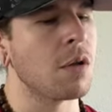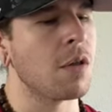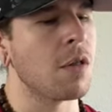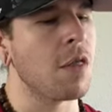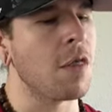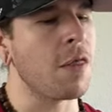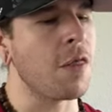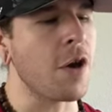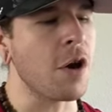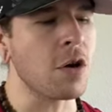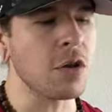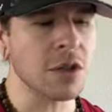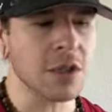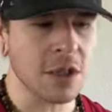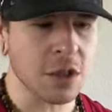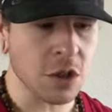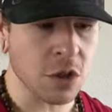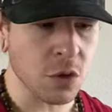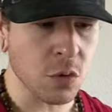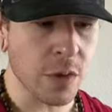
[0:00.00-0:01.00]
Their
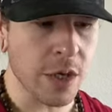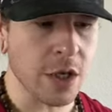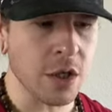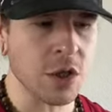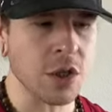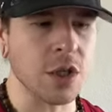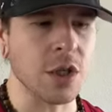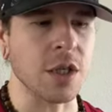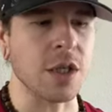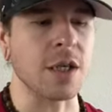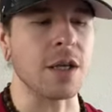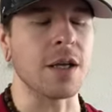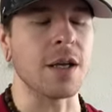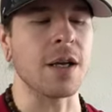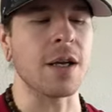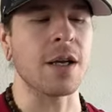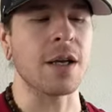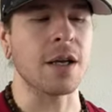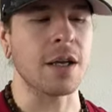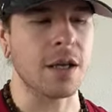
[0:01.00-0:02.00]
situation
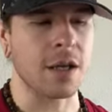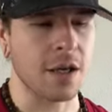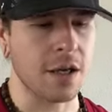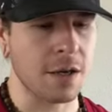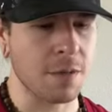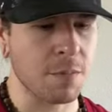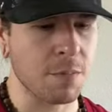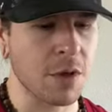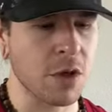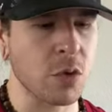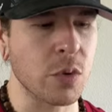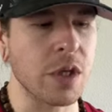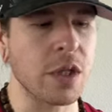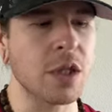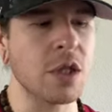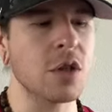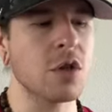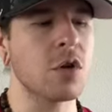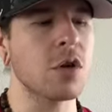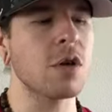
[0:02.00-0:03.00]
between
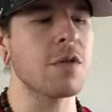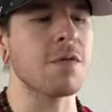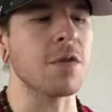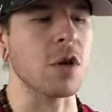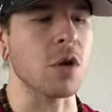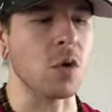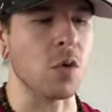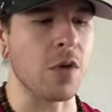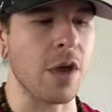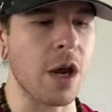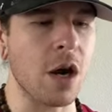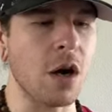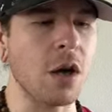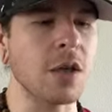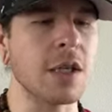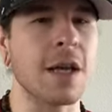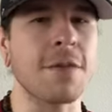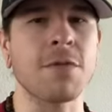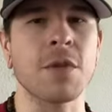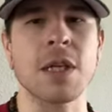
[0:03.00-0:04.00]
the two of you, they are
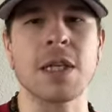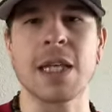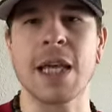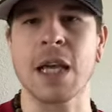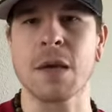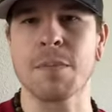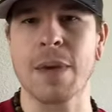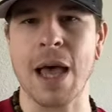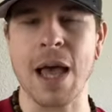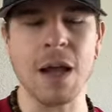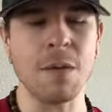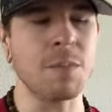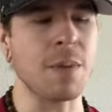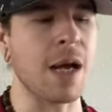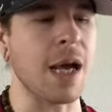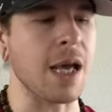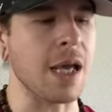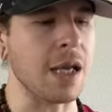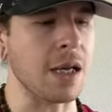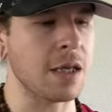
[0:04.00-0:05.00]
definitely taken back
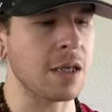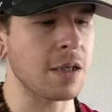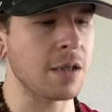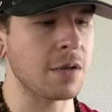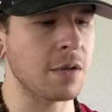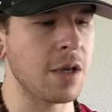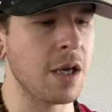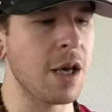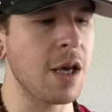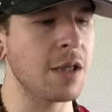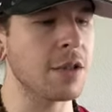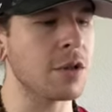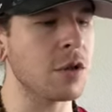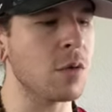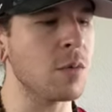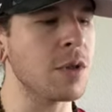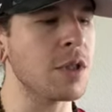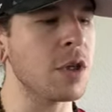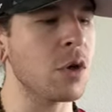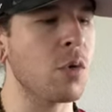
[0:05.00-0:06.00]
by it. It's
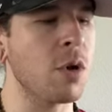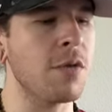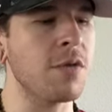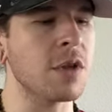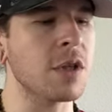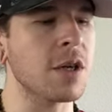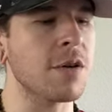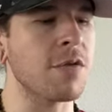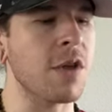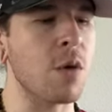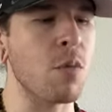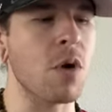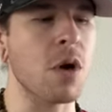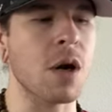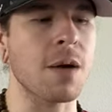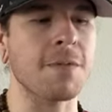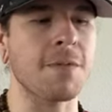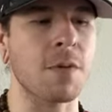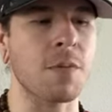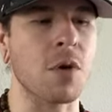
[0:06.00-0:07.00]
almost the equivalent of they woke
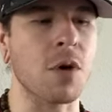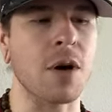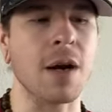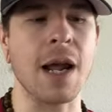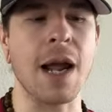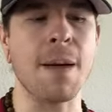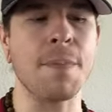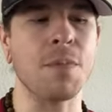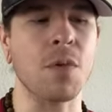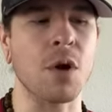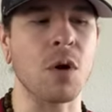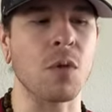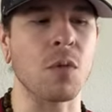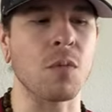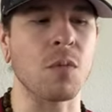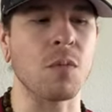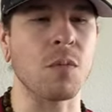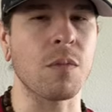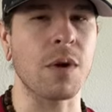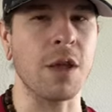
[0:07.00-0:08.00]
up from their nap, they're,
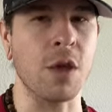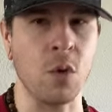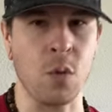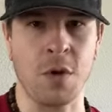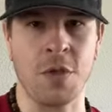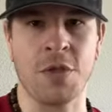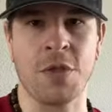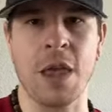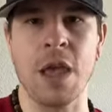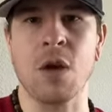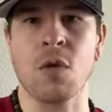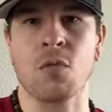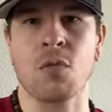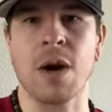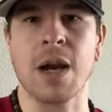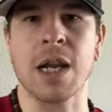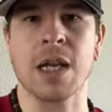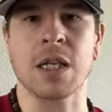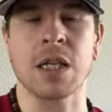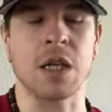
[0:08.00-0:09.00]
you would think,
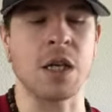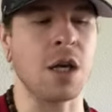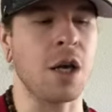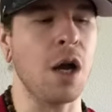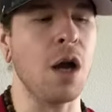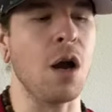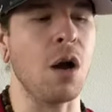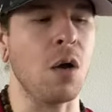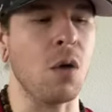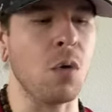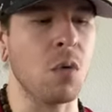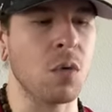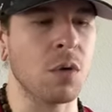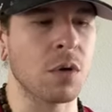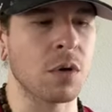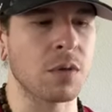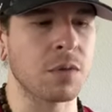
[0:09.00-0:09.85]
ready to go.